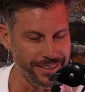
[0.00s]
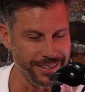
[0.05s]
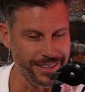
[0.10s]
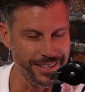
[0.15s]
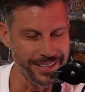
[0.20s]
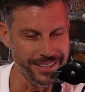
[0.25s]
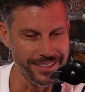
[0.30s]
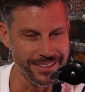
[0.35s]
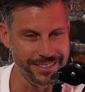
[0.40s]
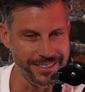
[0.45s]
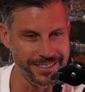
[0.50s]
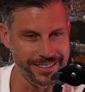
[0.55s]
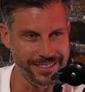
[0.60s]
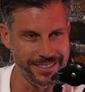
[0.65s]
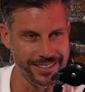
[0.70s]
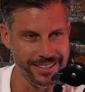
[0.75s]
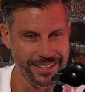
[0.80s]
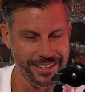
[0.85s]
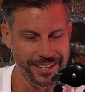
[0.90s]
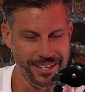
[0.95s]
And
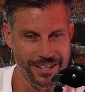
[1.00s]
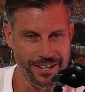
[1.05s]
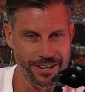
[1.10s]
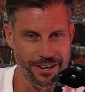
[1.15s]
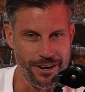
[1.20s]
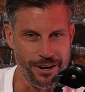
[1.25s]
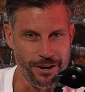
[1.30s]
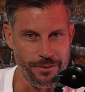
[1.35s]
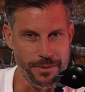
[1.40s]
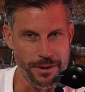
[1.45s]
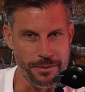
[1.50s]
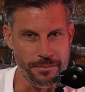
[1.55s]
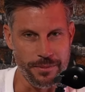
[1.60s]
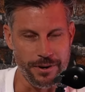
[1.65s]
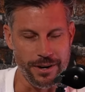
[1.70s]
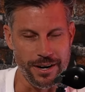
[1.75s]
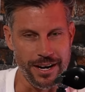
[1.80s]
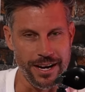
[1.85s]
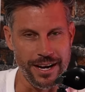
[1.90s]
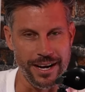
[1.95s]
I
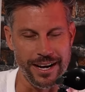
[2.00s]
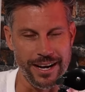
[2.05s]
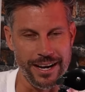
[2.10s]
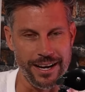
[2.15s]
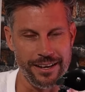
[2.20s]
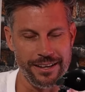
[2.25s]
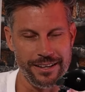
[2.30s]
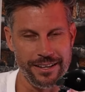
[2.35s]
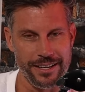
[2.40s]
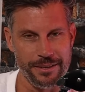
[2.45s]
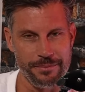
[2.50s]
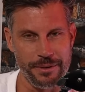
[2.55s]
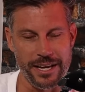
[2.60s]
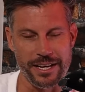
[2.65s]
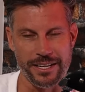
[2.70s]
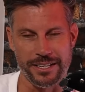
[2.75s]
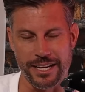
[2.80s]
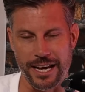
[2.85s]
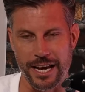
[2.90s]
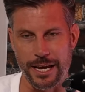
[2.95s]
remember uh, about a
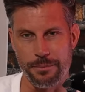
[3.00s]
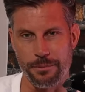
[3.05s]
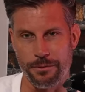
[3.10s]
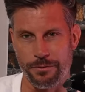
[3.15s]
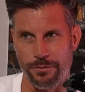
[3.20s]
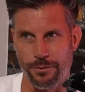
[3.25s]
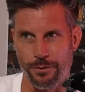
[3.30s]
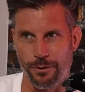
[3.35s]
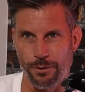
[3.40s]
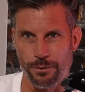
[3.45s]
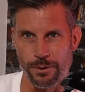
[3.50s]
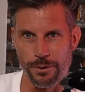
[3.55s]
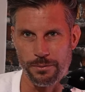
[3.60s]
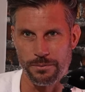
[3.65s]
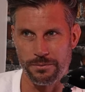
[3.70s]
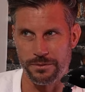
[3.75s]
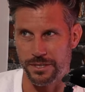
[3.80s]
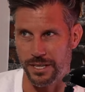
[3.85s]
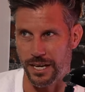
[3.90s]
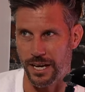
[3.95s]
day before we
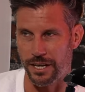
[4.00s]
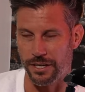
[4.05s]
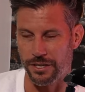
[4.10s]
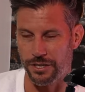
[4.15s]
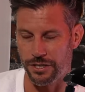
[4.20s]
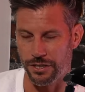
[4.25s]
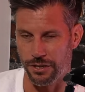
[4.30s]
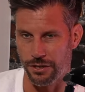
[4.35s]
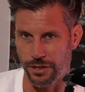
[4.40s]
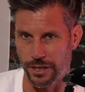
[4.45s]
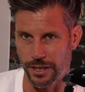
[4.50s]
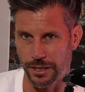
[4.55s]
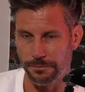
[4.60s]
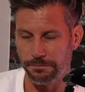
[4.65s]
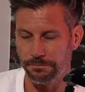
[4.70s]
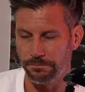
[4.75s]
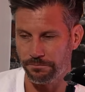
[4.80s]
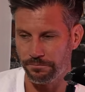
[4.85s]
started shooting,